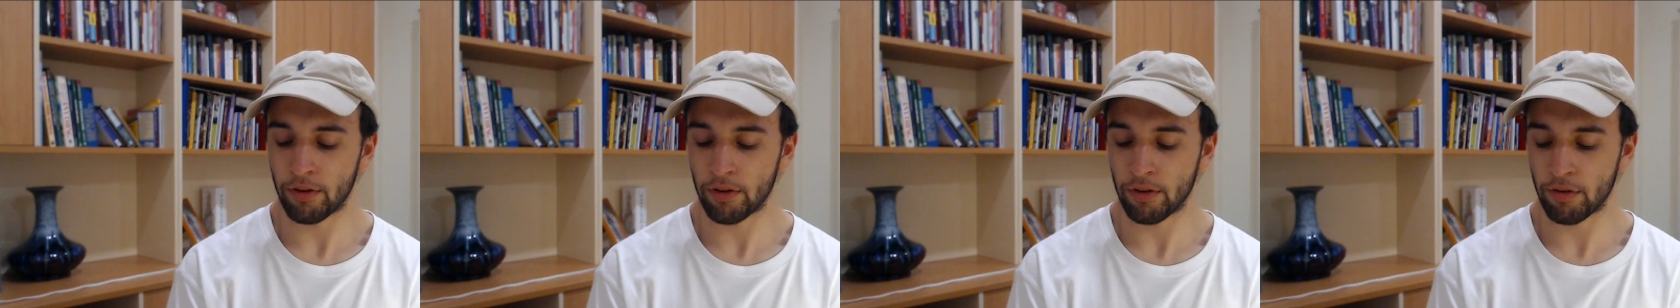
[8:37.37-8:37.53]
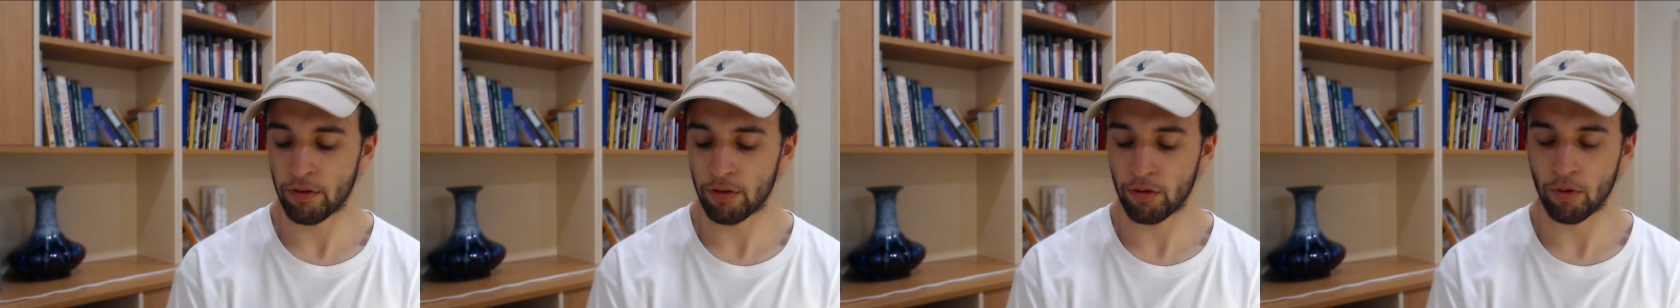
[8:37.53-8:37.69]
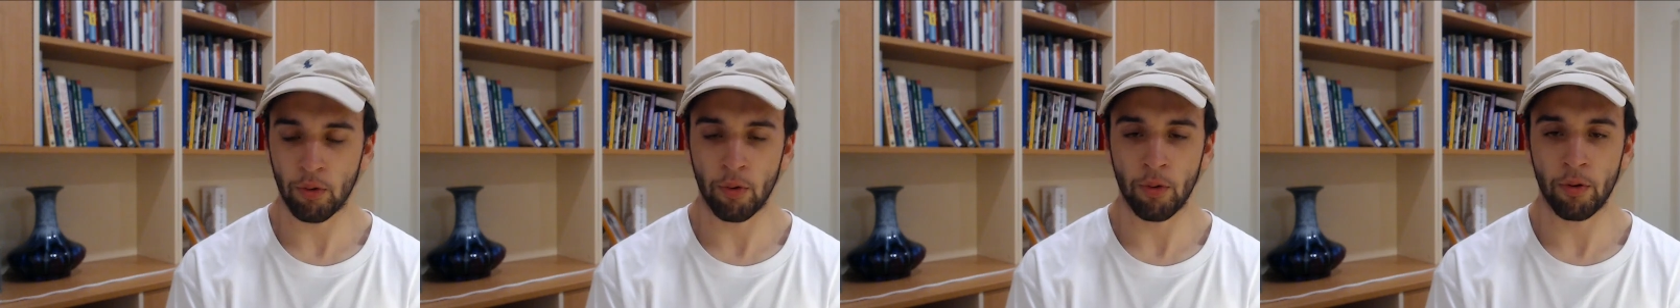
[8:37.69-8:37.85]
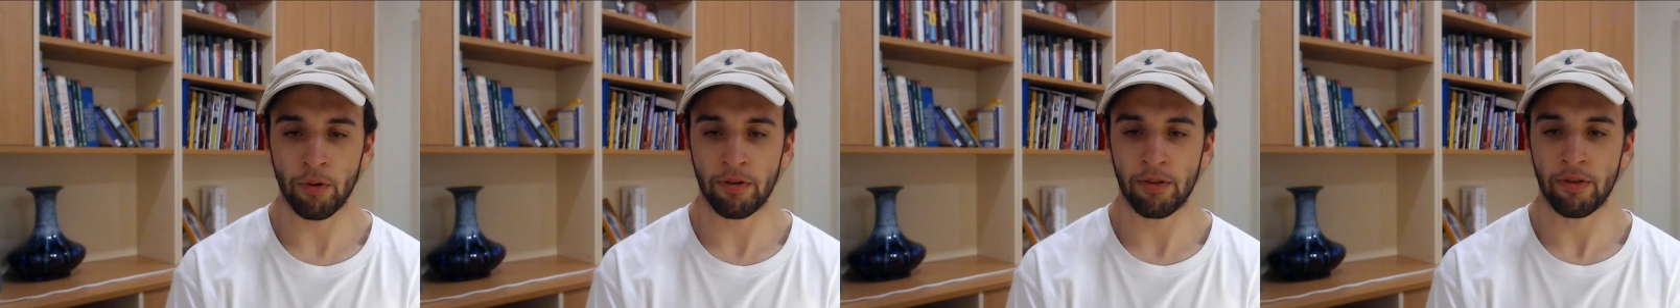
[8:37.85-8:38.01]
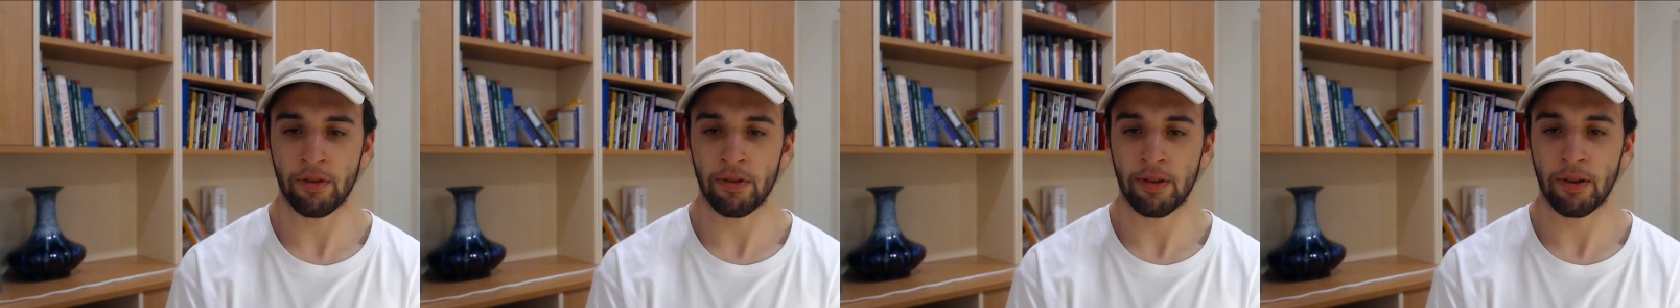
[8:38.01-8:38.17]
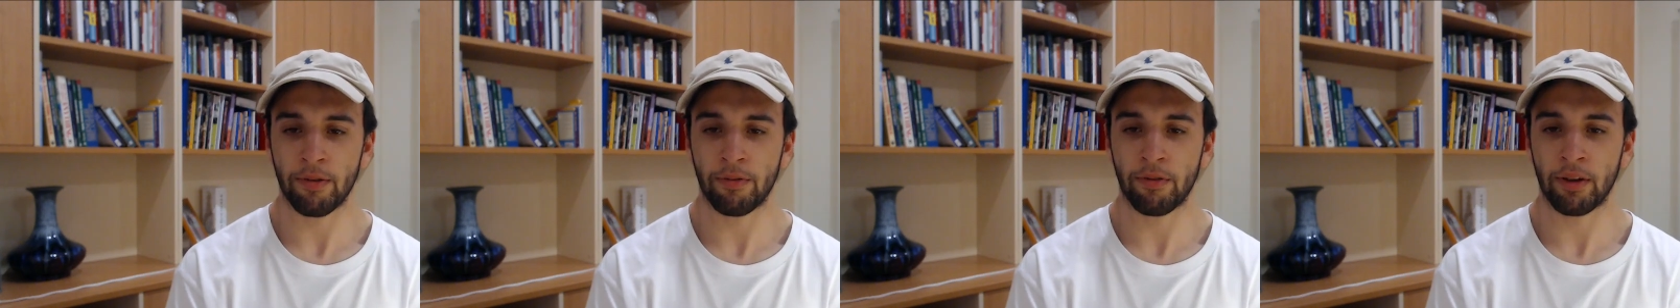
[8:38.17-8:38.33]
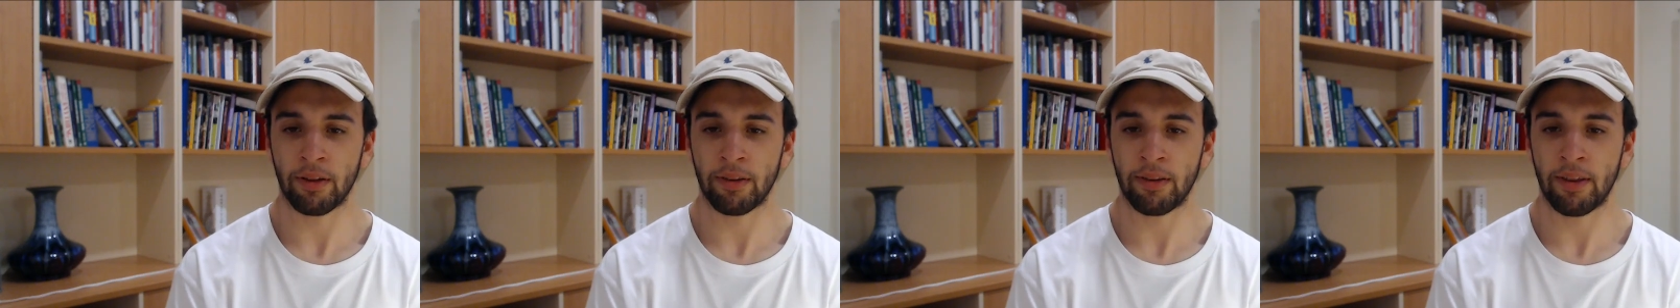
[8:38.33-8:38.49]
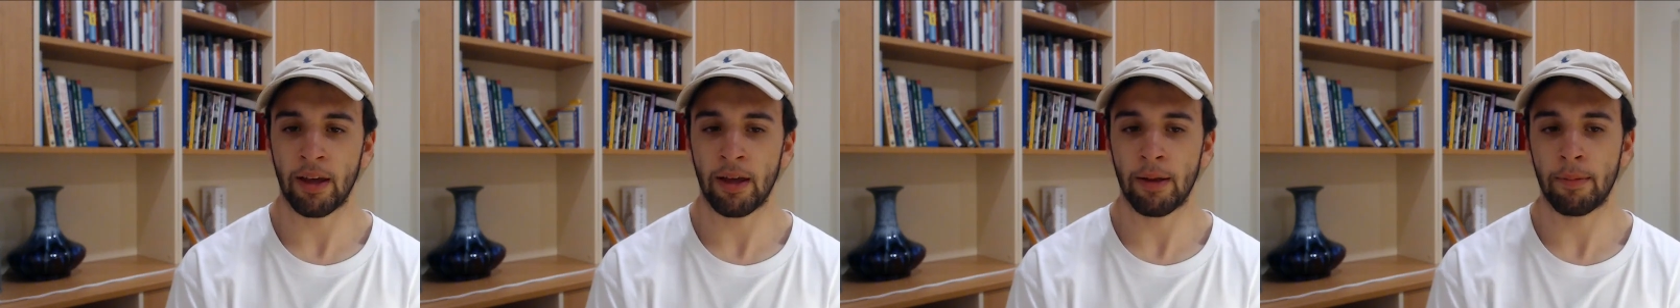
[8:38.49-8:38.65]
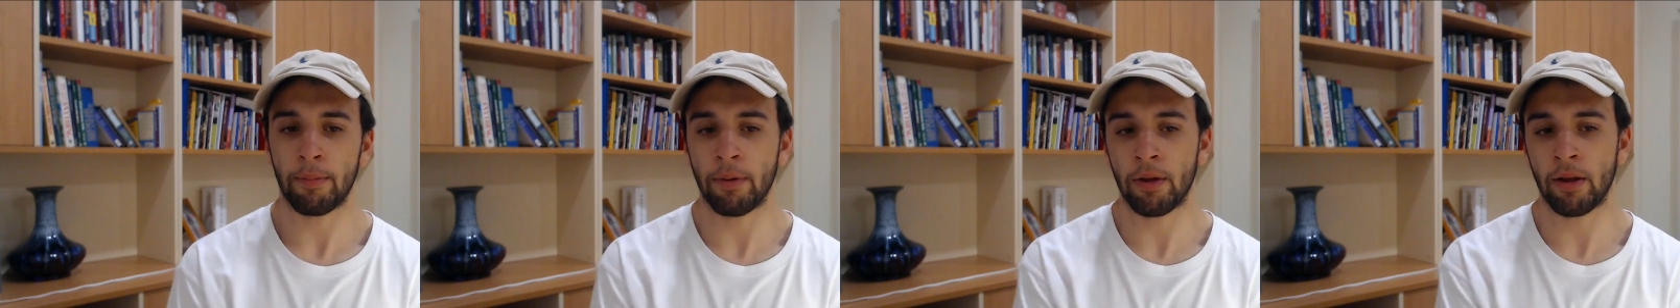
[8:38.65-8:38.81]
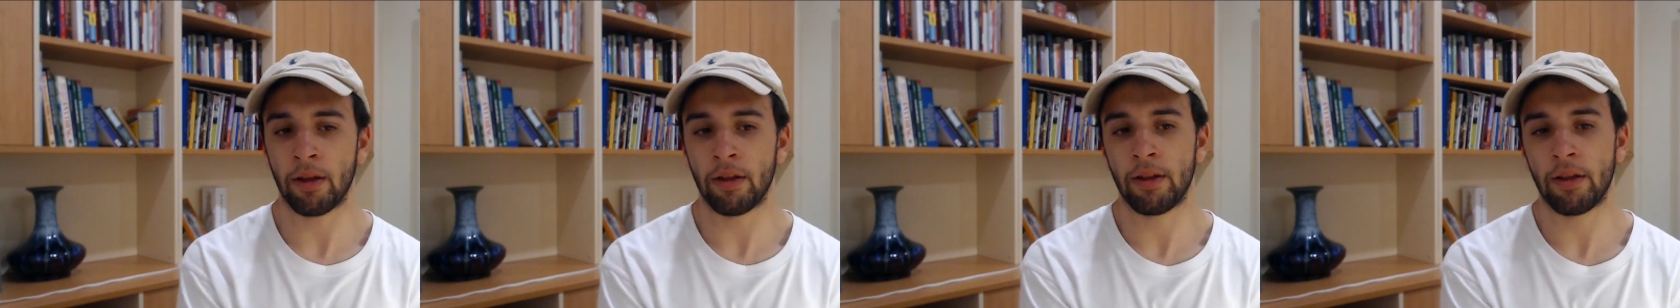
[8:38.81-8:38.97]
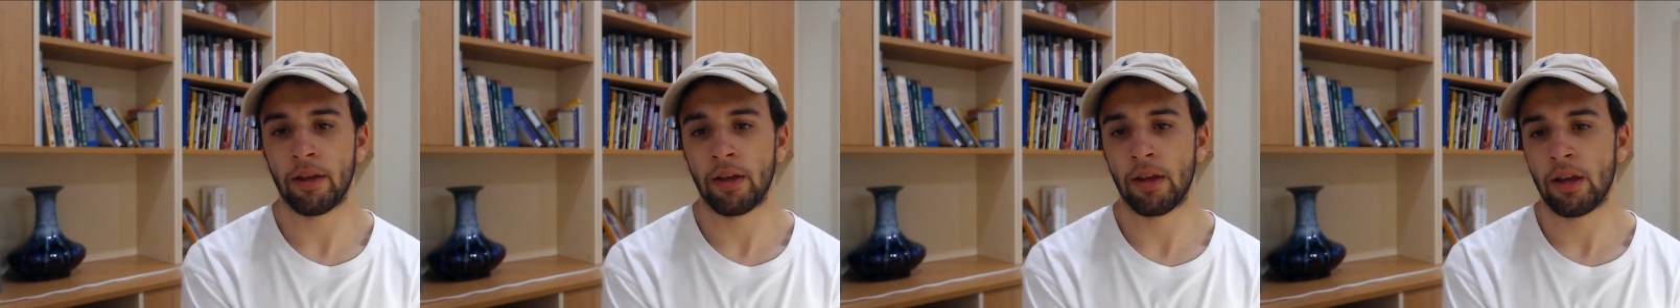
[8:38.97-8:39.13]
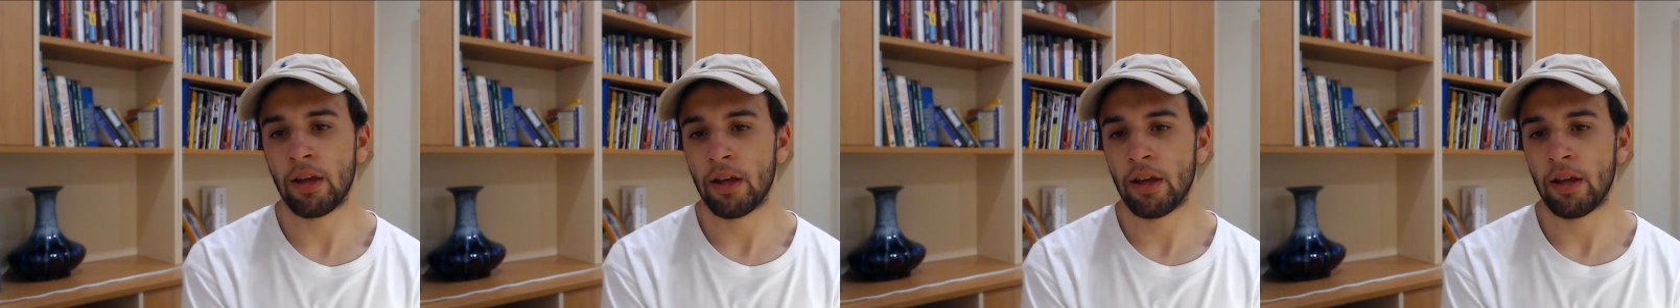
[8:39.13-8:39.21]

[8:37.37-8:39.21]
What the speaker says: scores and stuff like that, but